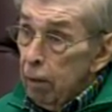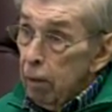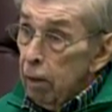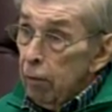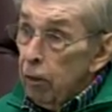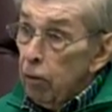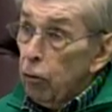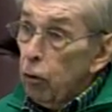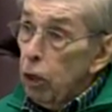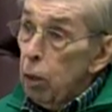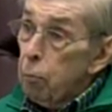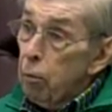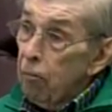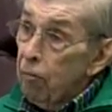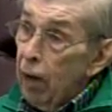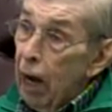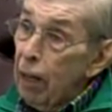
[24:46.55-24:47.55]
that's going to
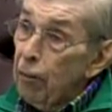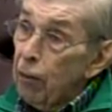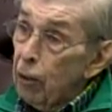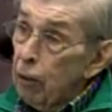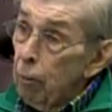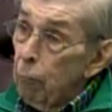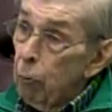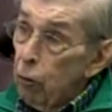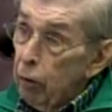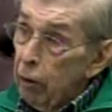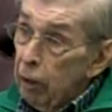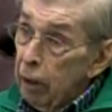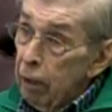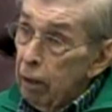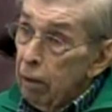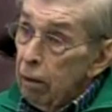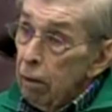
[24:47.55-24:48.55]
provide the
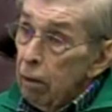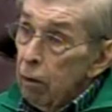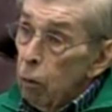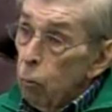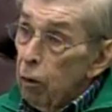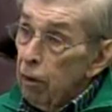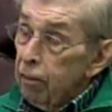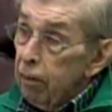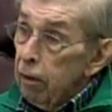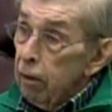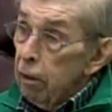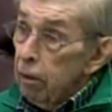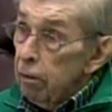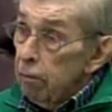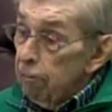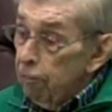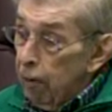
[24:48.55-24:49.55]
community with
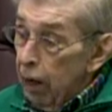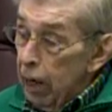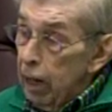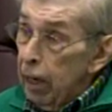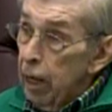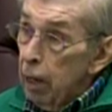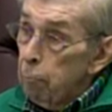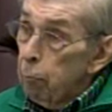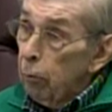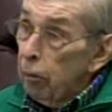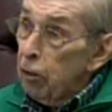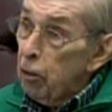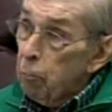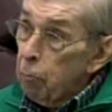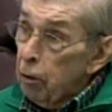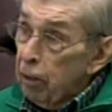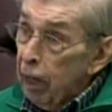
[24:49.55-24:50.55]
fire and police
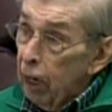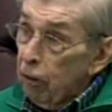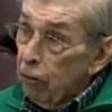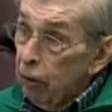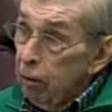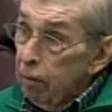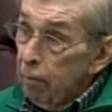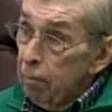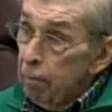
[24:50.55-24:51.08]
protection